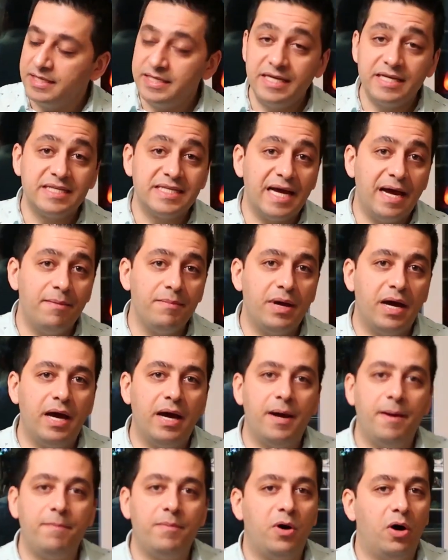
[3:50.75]
The exam,
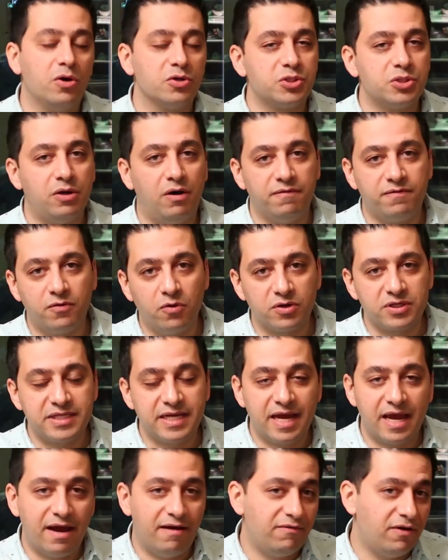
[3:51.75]
uh, of course,
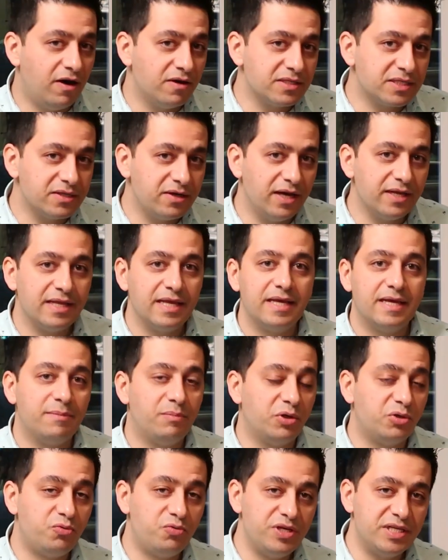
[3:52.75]
they have on-site,
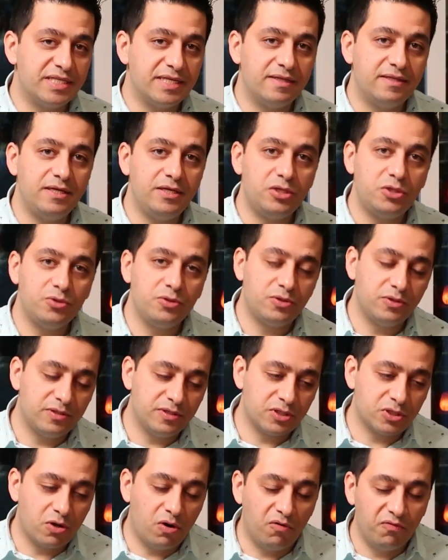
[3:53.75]
but recently due to
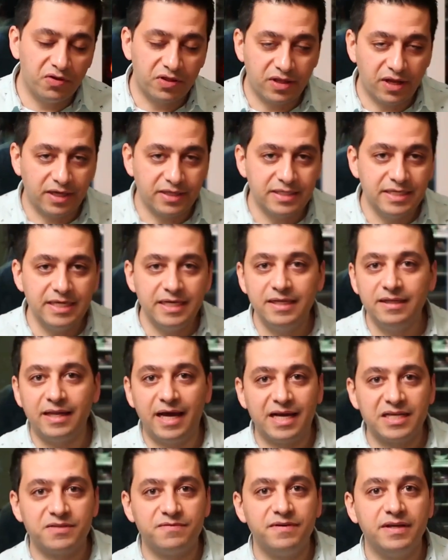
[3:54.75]
this COVID nineteen,
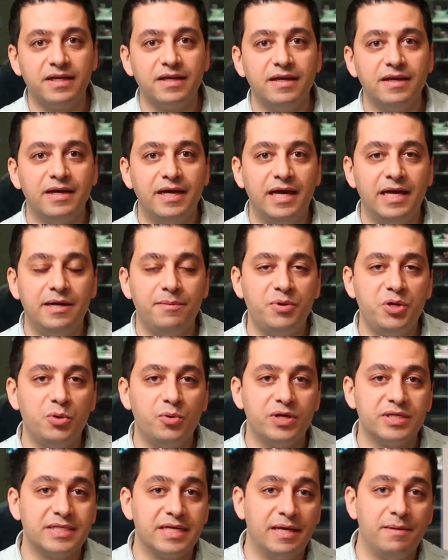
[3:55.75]
last week, A
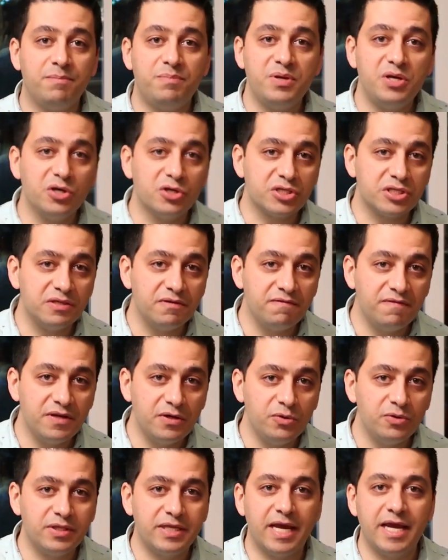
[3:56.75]
W S and Pearson
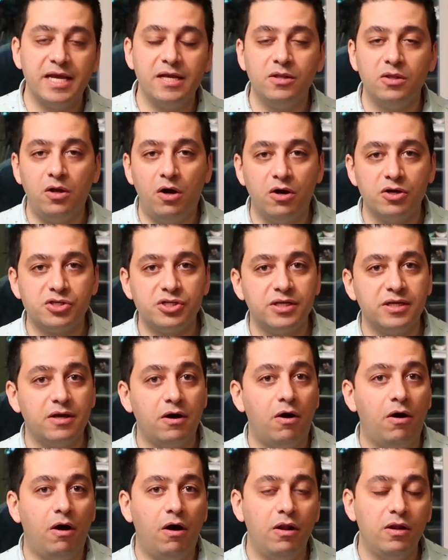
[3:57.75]
Vue, they launched
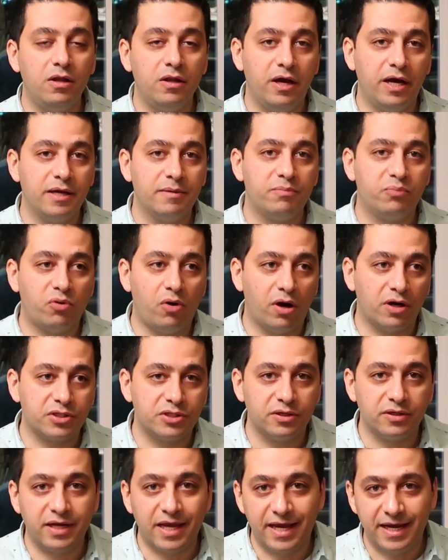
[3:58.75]
an online
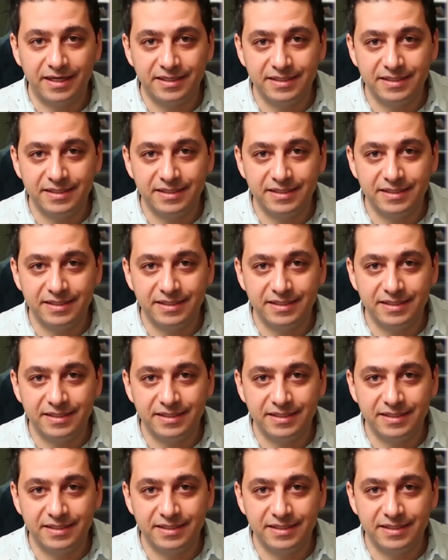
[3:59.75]
proctored